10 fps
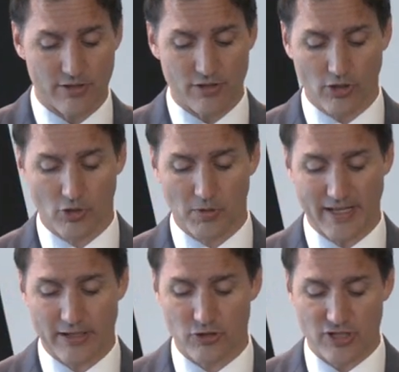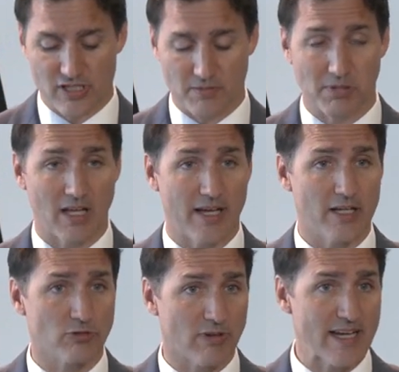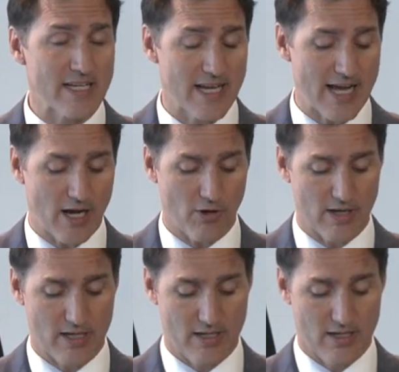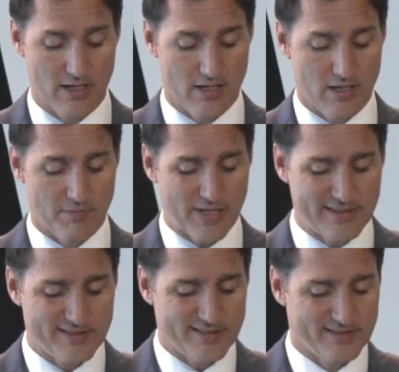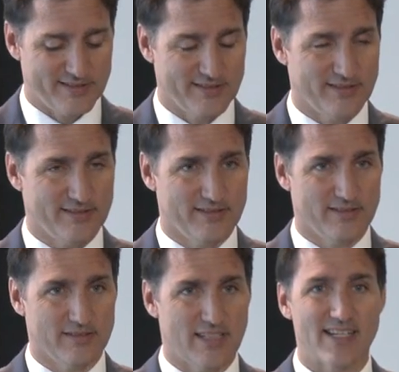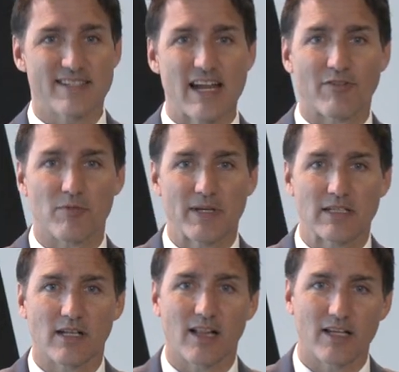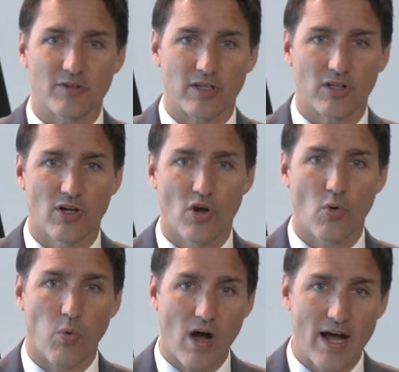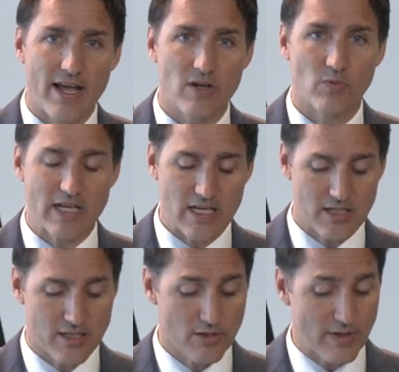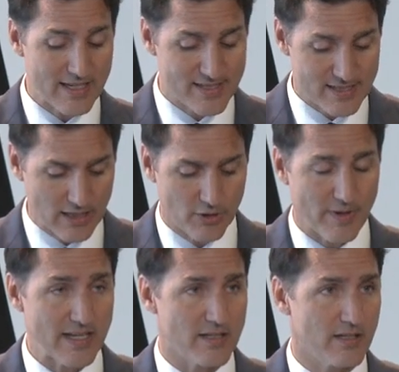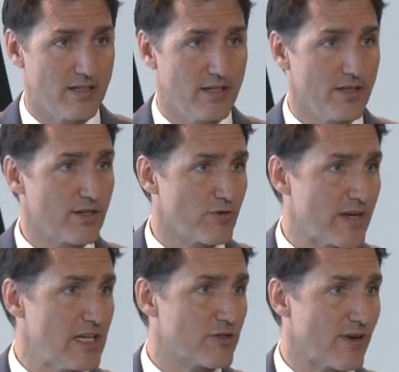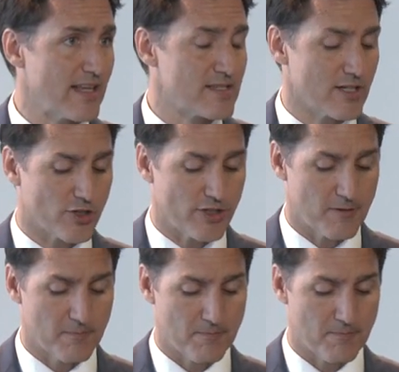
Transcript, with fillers: to the global energy supply right now, but it has never been clearer why we need to accelerate the green transition.